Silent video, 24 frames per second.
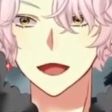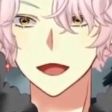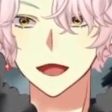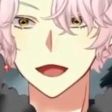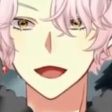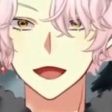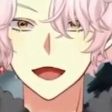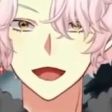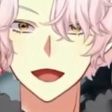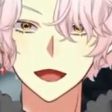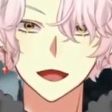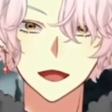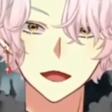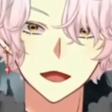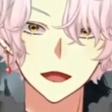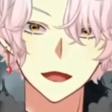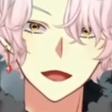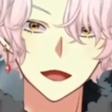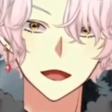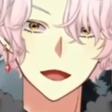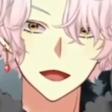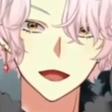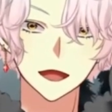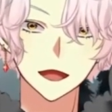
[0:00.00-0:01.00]
hey, dude,
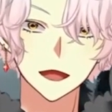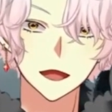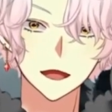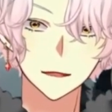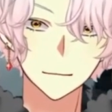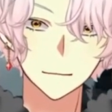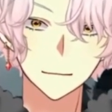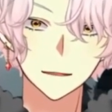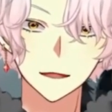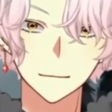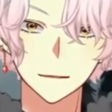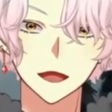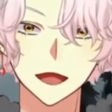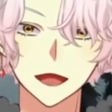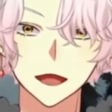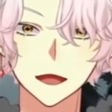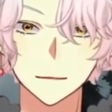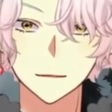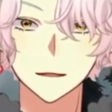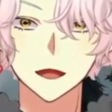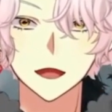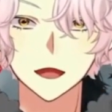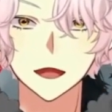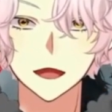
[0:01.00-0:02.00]
me and my
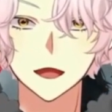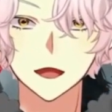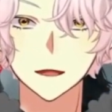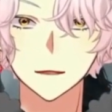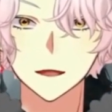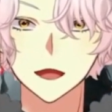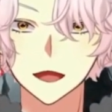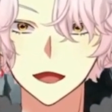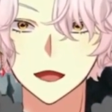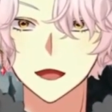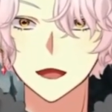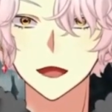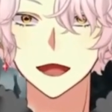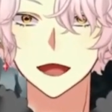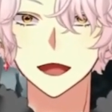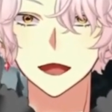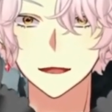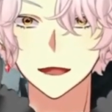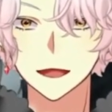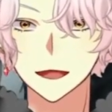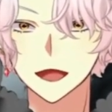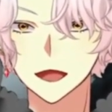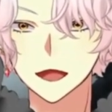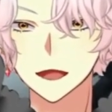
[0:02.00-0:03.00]
computer, we're going out
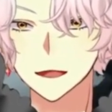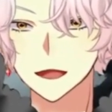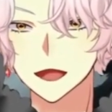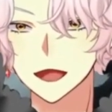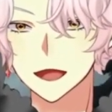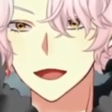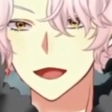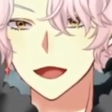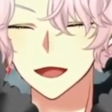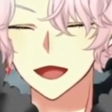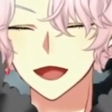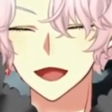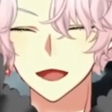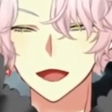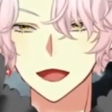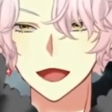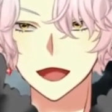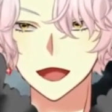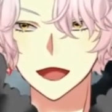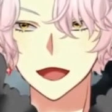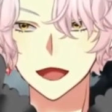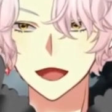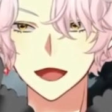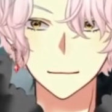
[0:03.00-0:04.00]
together. Okay?
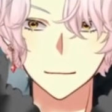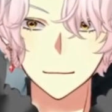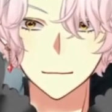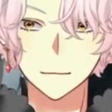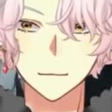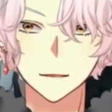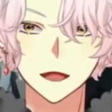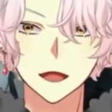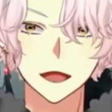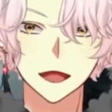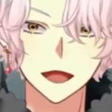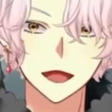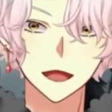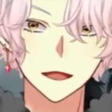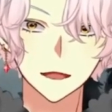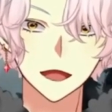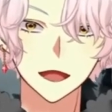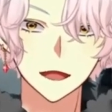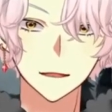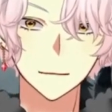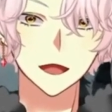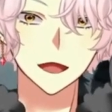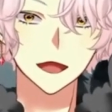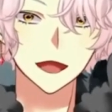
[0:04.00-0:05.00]
We're not doing the
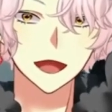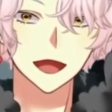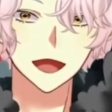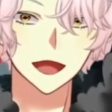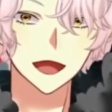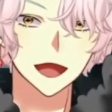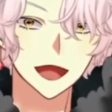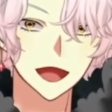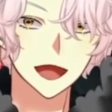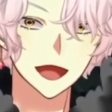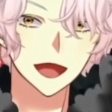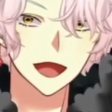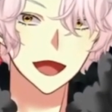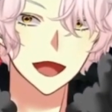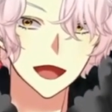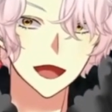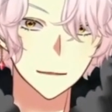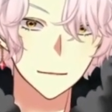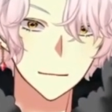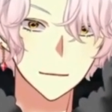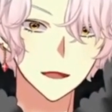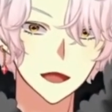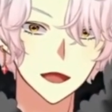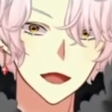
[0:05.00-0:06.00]
fucking Titanic
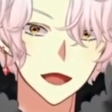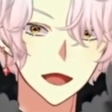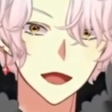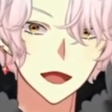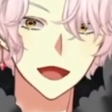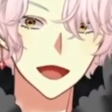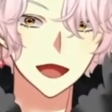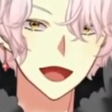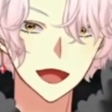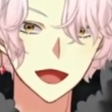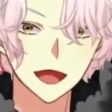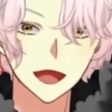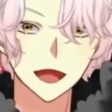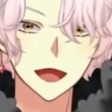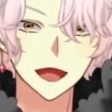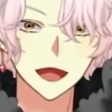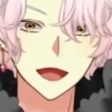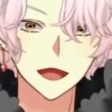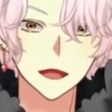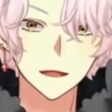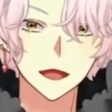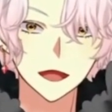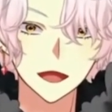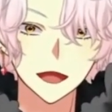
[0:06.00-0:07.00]
bullshit, all right?
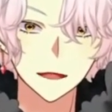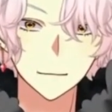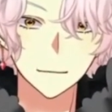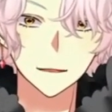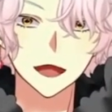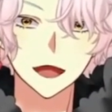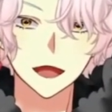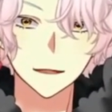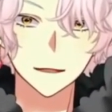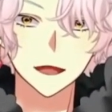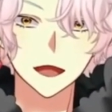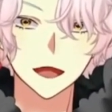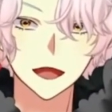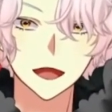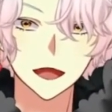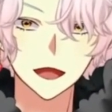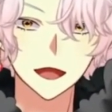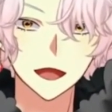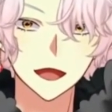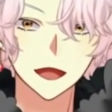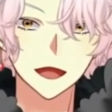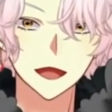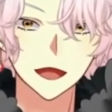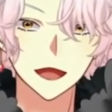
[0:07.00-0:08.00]
Where I'm I'm chilling
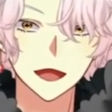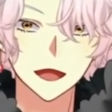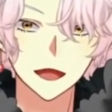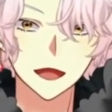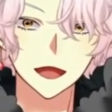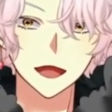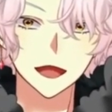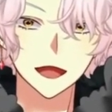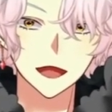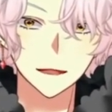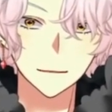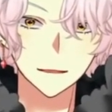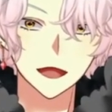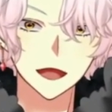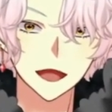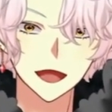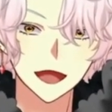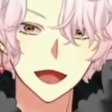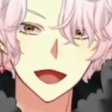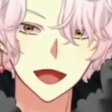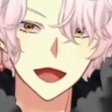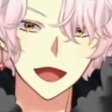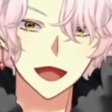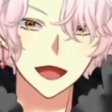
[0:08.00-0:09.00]
on the, on the fucking edge